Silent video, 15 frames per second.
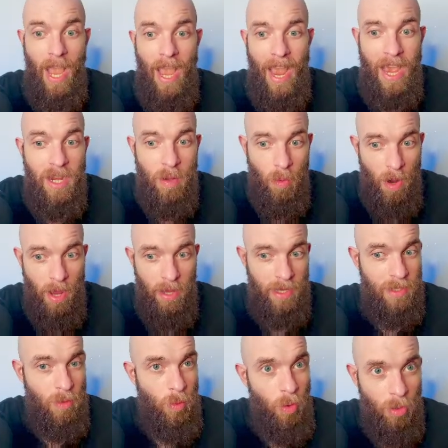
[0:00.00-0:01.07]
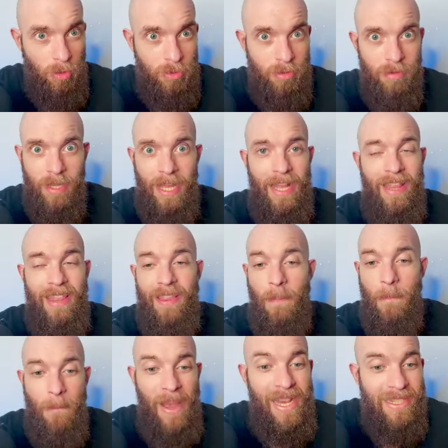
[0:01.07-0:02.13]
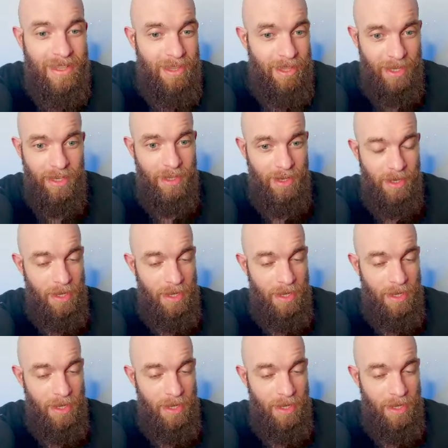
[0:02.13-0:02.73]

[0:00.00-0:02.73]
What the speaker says: anywhere in the world, the amazing thing